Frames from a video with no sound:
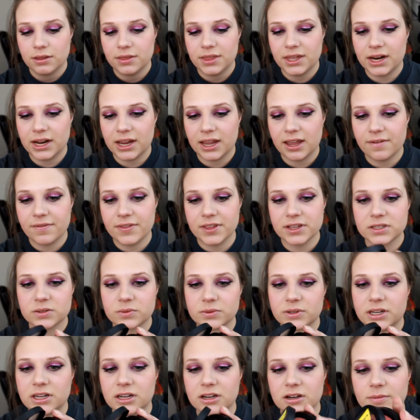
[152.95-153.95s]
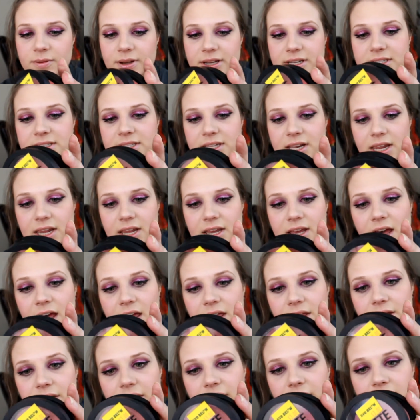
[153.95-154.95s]
Then I have this one here by City
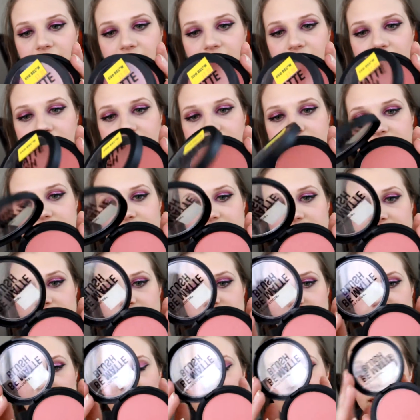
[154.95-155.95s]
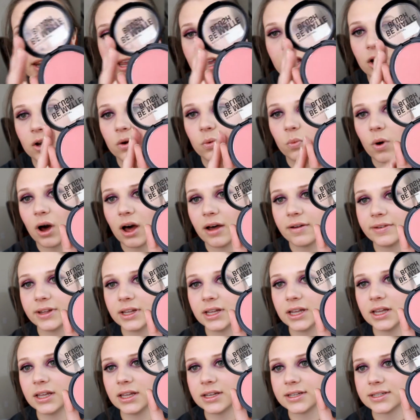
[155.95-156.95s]
Color, and it is in the shade
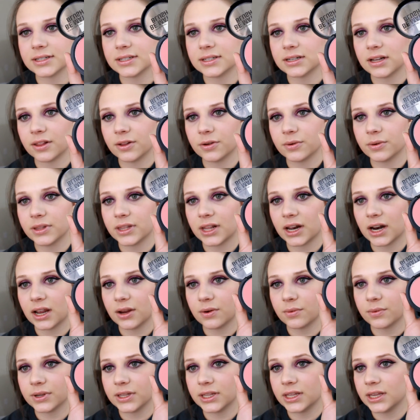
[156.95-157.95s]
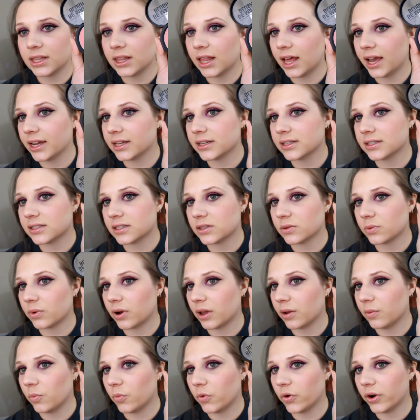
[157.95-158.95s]
Guava. It's another one that I really like. It's the one
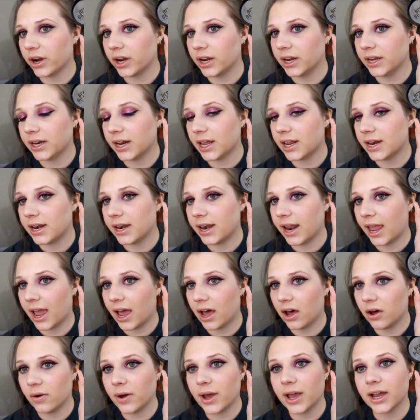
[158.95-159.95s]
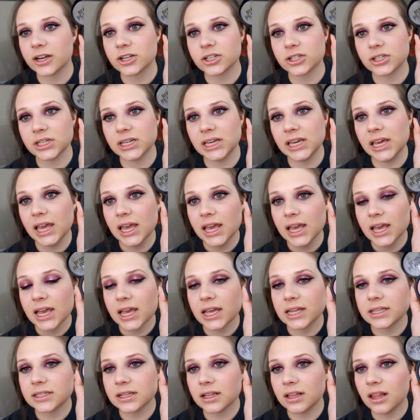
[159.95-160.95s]
I'm wearing now, actually.
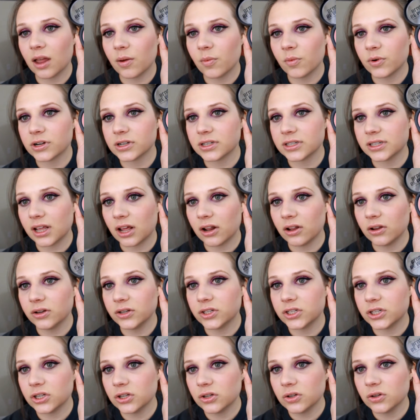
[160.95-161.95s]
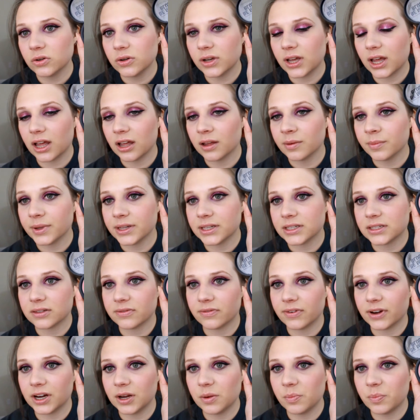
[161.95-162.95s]
It's a lot more subtle, too. Um, it's
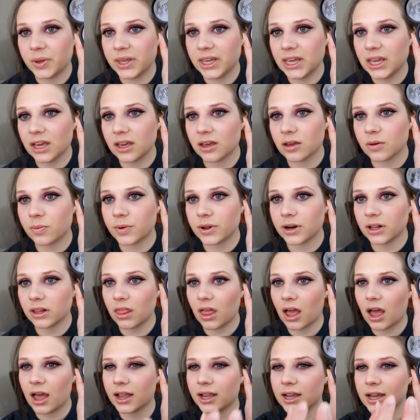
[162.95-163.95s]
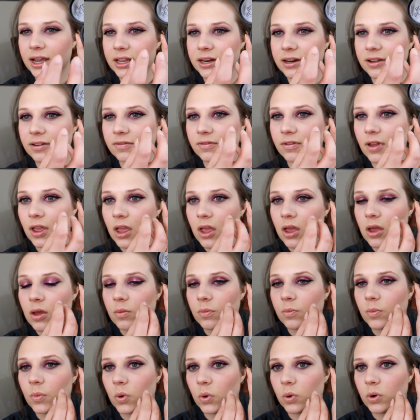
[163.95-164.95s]
very pink, but a lot kind of
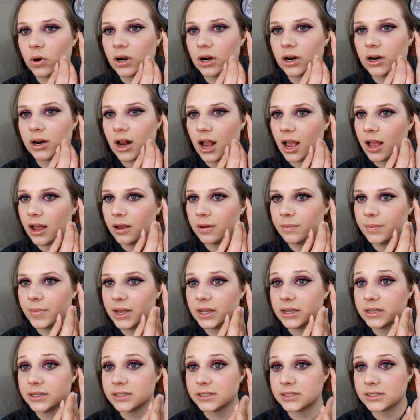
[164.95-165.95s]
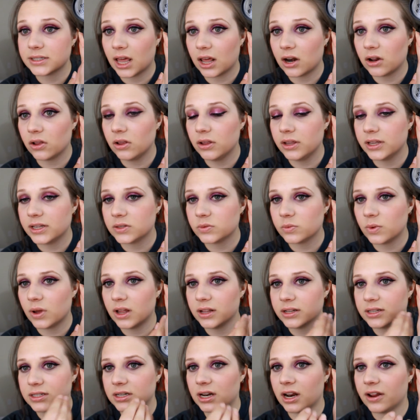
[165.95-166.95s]
more um, subtle as
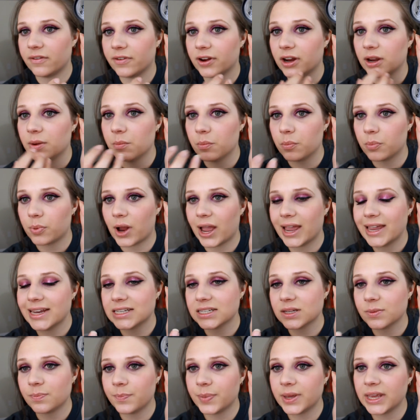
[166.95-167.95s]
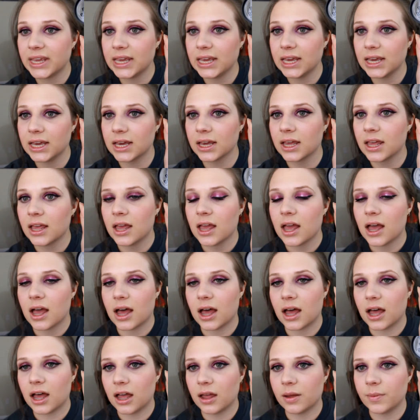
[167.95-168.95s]
well. It's not a very bright pink,
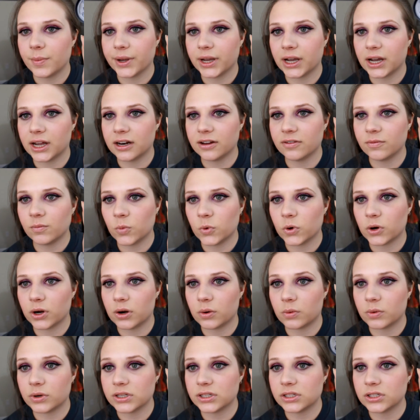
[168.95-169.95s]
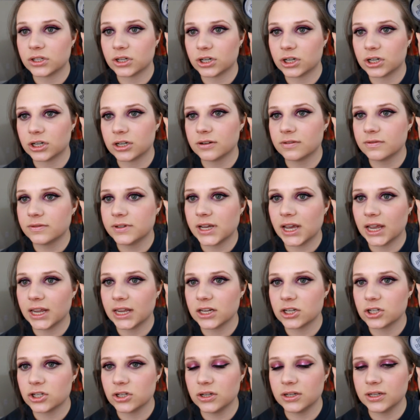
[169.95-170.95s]
um, kind of more reserved, I
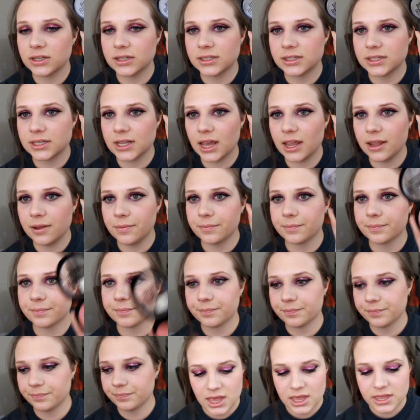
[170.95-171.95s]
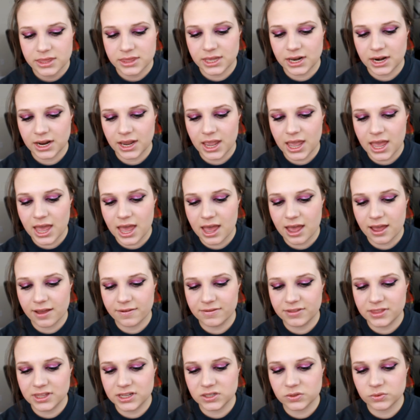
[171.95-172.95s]
guess you could say. Then I
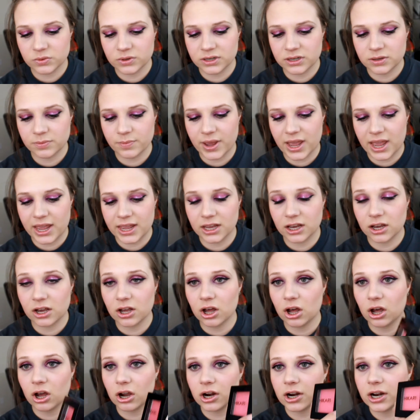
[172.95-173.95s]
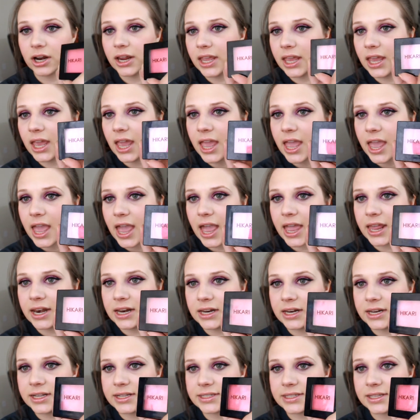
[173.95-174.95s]
have this one by Hikari, and
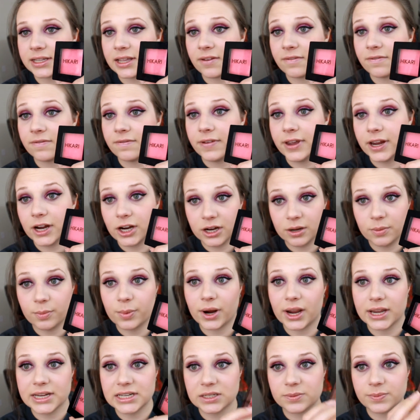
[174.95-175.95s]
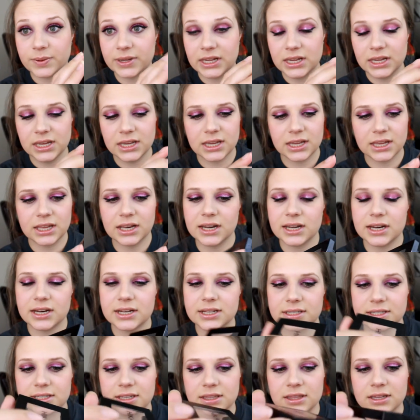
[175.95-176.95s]
it is very bright pink, and it
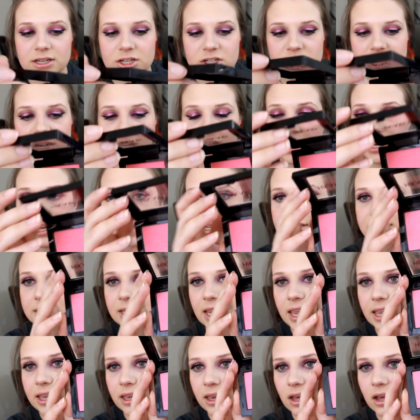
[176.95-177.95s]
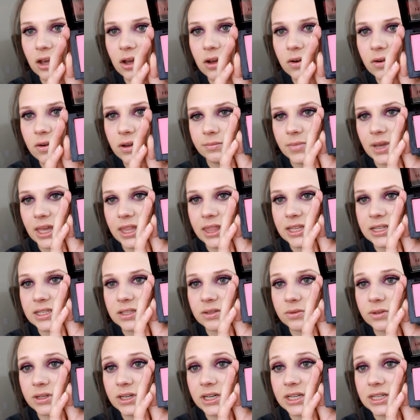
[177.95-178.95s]
is in the shade Tango. And
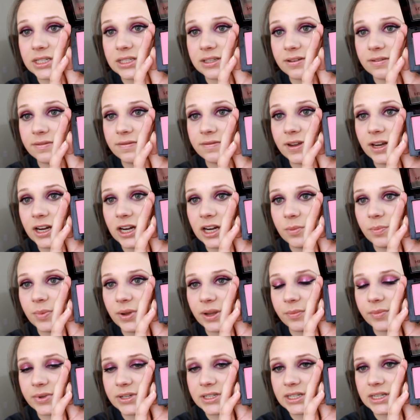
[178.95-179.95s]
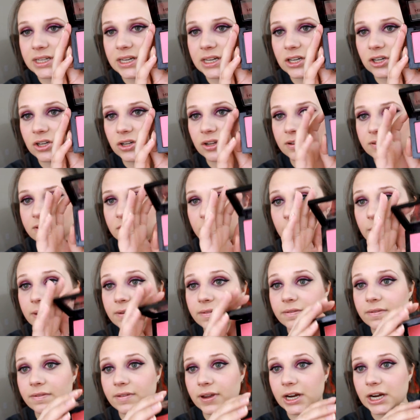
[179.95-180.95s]
this one is very pigmented, and you have to
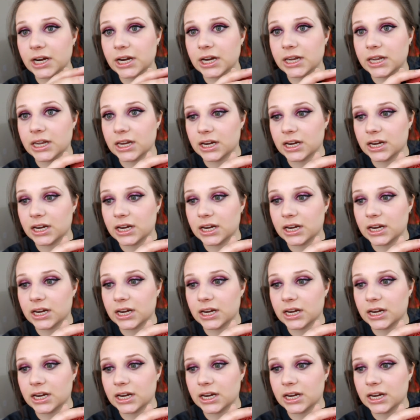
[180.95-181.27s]
be very